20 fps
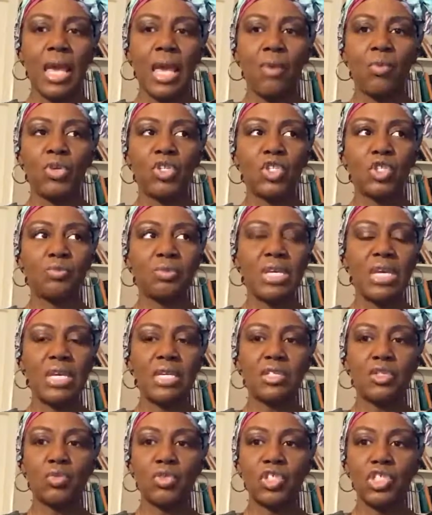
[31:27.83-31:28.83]
which
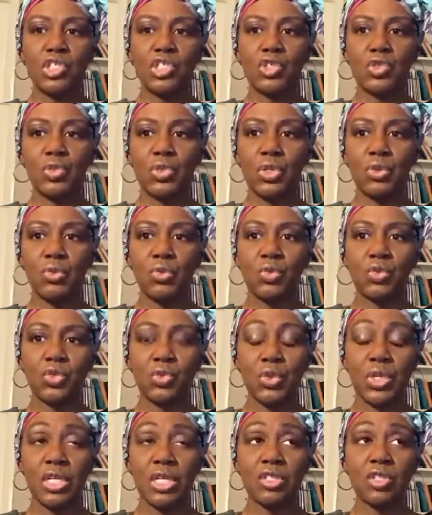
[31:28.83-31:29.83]
means when she
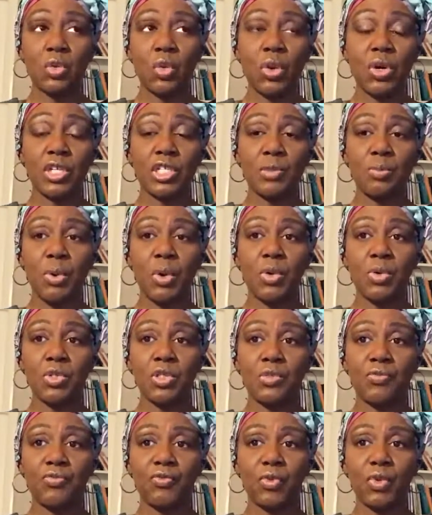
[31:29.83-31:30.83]
drinks or exposed
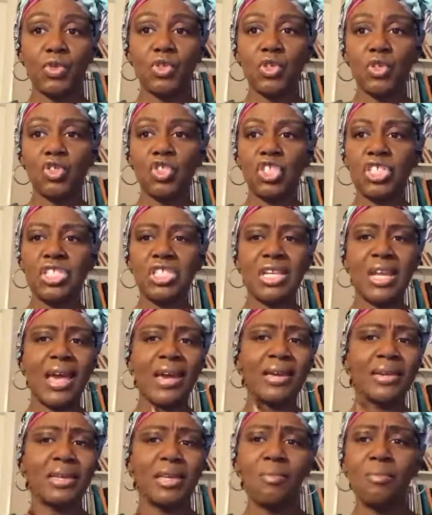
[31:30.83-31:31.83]
to fructose, she said I
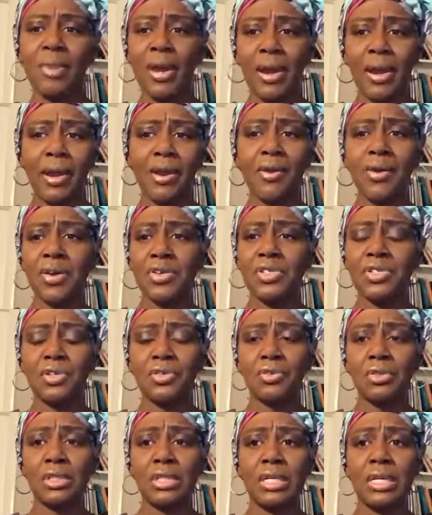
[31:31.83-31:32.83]
could get my hair a
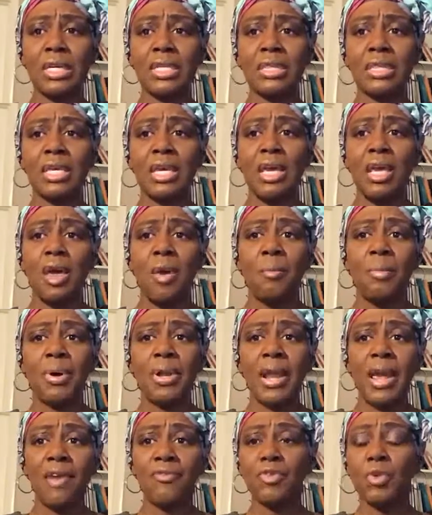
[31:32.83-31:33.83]
certain length, but
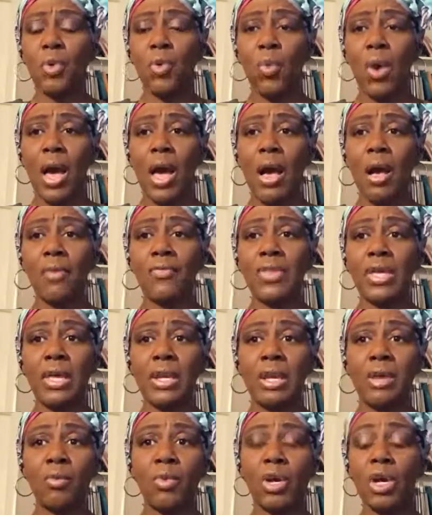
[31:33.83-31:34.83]
after a while, then
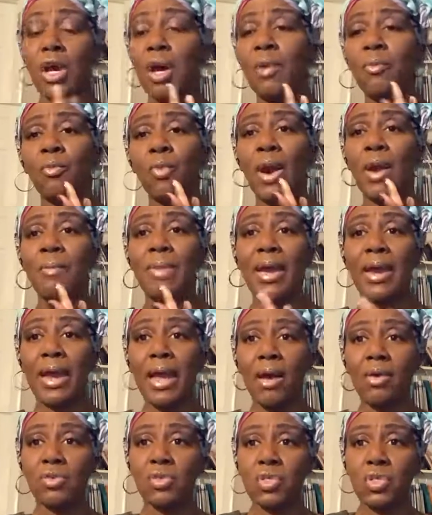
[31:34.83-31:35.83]
it would come right back
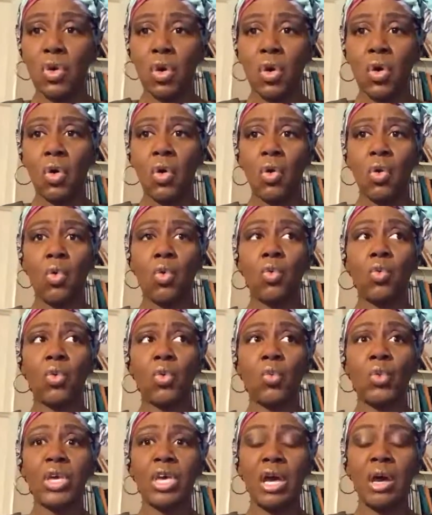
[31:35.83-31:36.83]
out. So
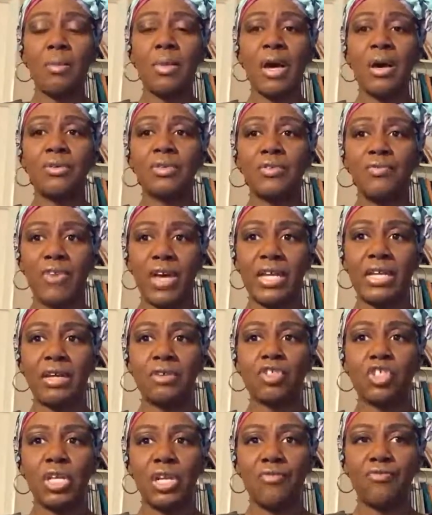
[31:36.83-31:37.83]
we come out to find
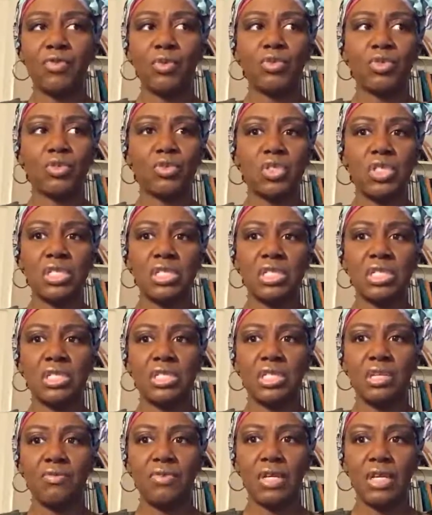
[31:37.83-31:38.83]
out she had a fructose
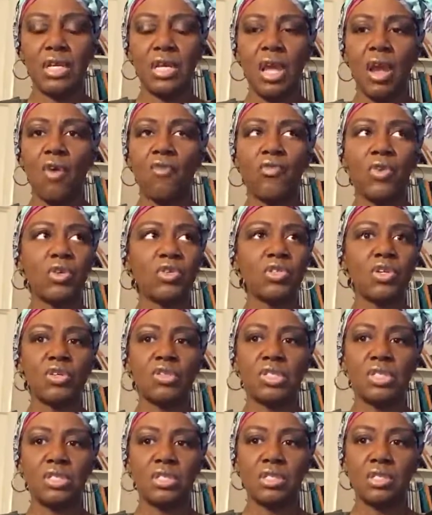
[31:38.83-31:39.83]
sensitivity.
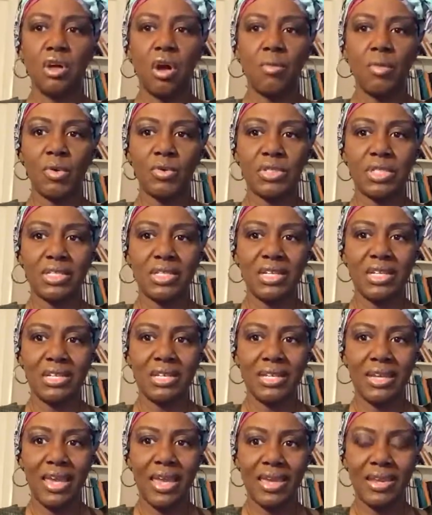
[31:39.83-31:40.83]
Fructose is almost
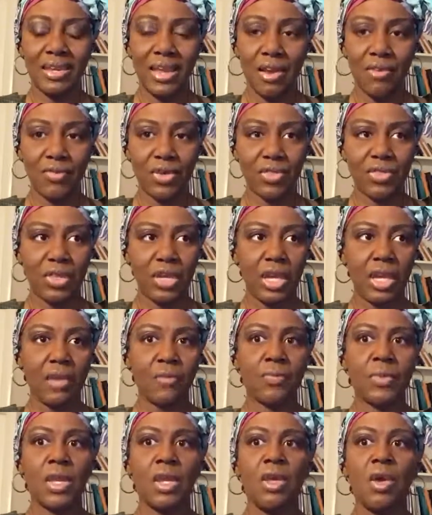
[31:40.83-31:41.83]
in
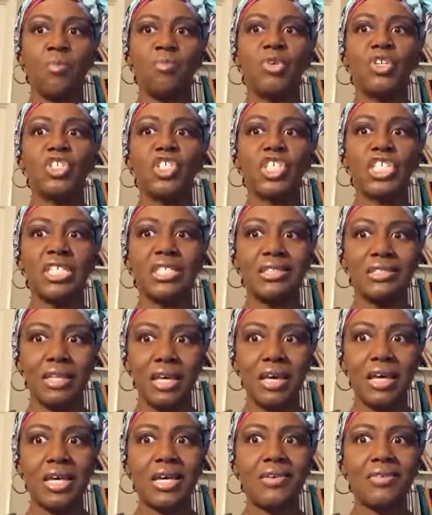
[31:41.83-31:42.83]
everything, but she
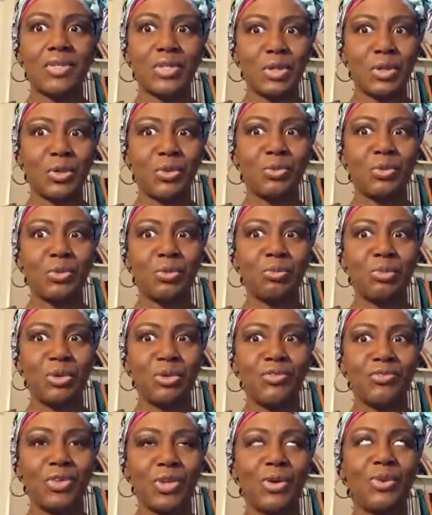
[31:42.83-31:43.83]
loved her root
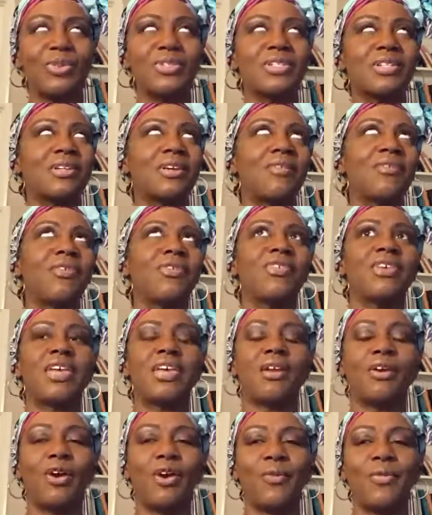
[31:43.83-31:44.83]
beer floats. I'll never
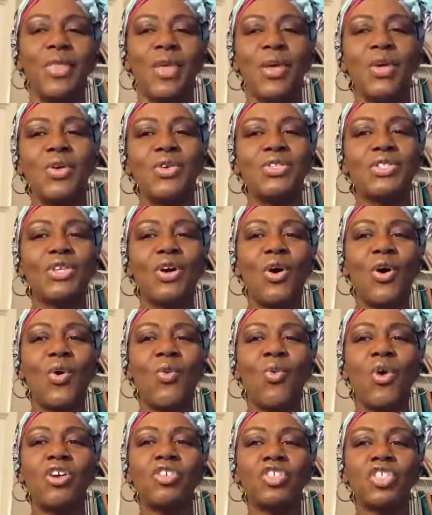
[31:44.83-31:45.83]
forget her. So
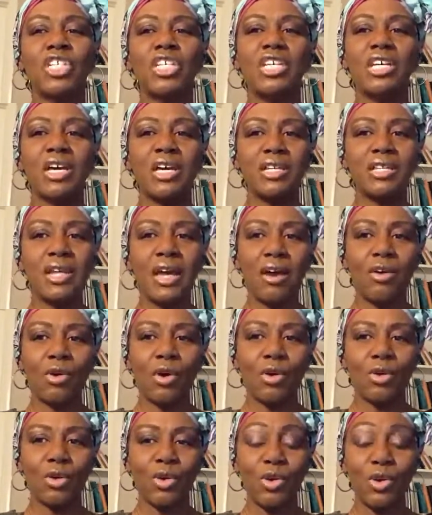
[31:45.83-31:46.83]
once she cut down
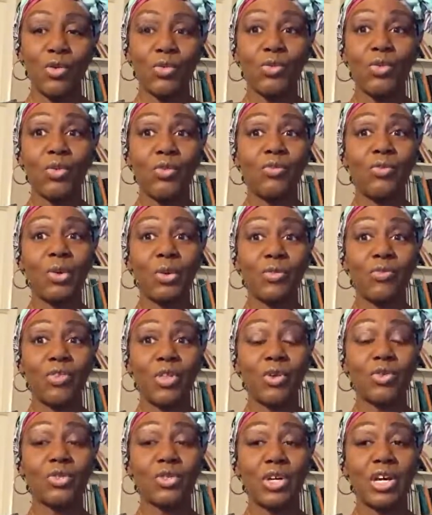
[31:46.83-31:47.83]
on her root beer
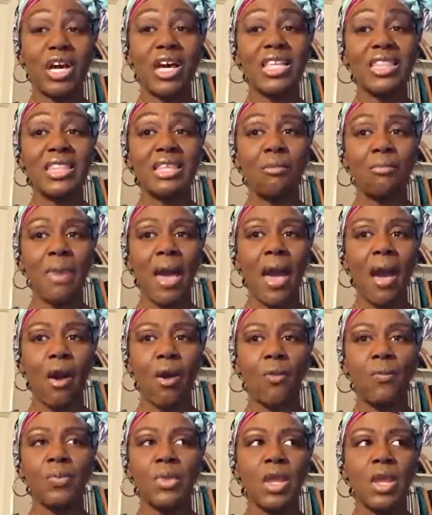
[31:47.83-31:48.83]
floats or cut them
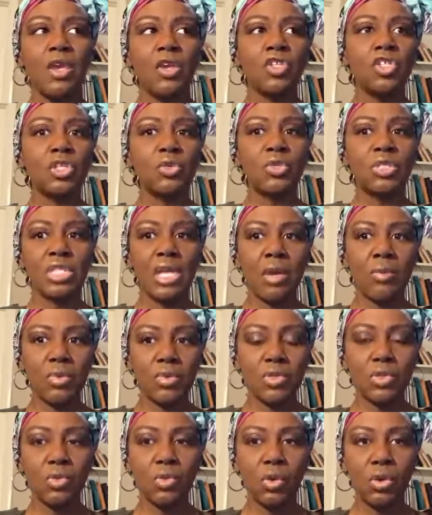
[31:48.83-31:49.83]
out, she was
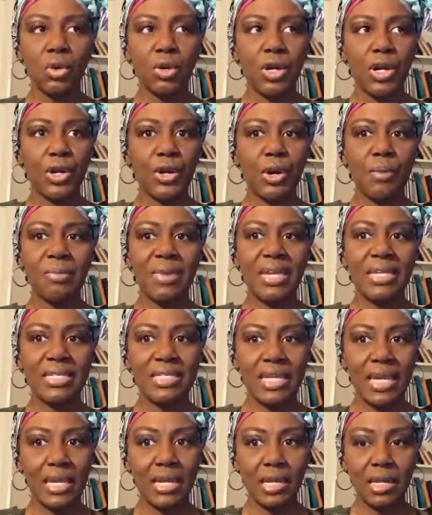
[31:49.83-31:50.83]
able to grow her hair and
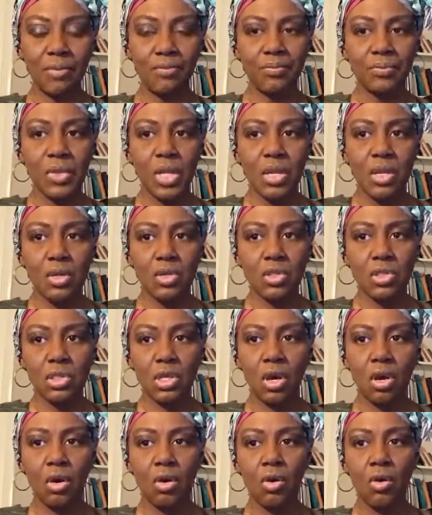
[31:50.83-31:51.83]
maintain it.
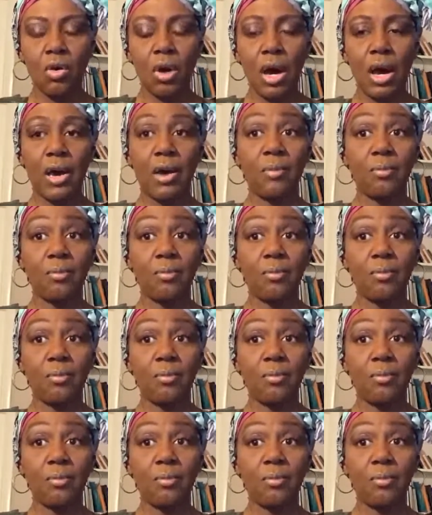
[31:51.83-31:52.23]
So